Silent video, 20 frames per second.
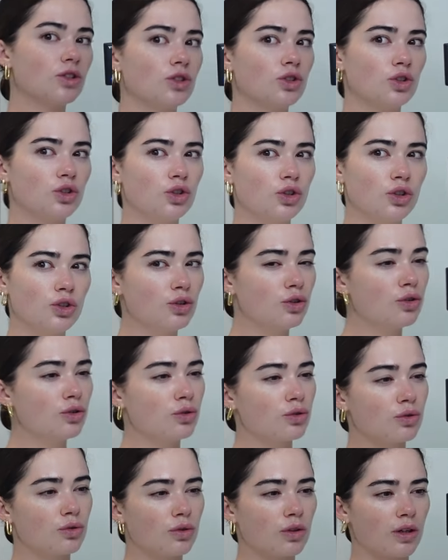
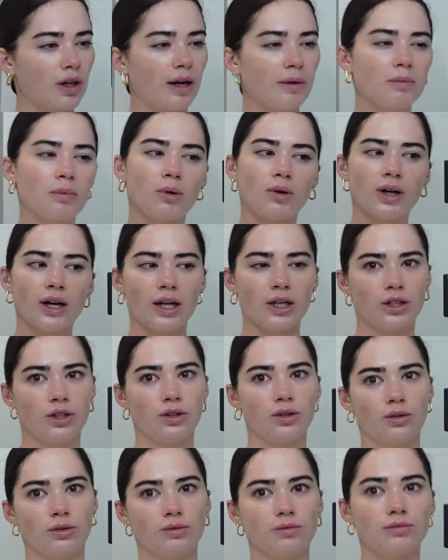noon or I board at
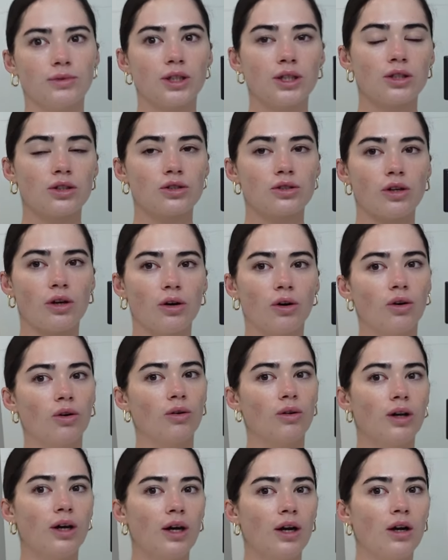noon.
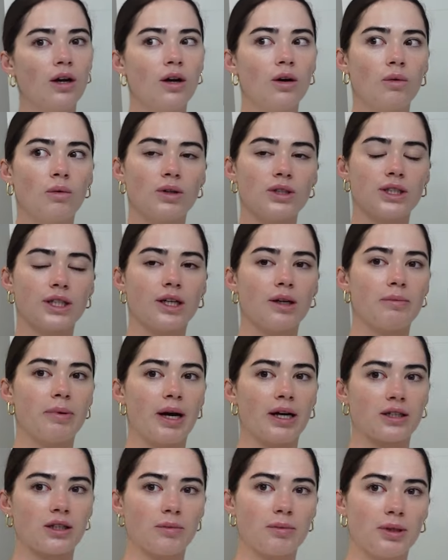So once I get
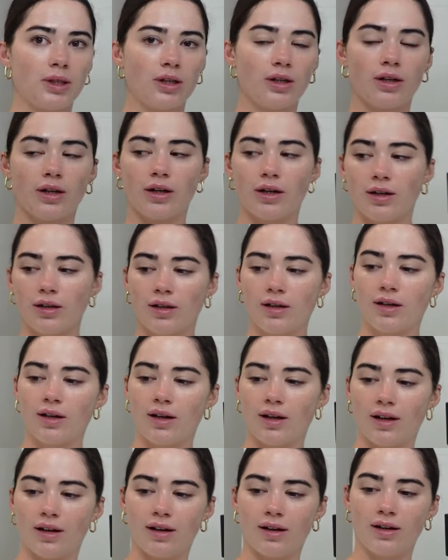packed up here,
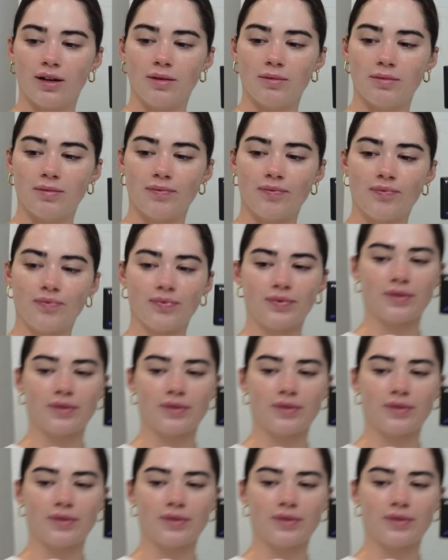um,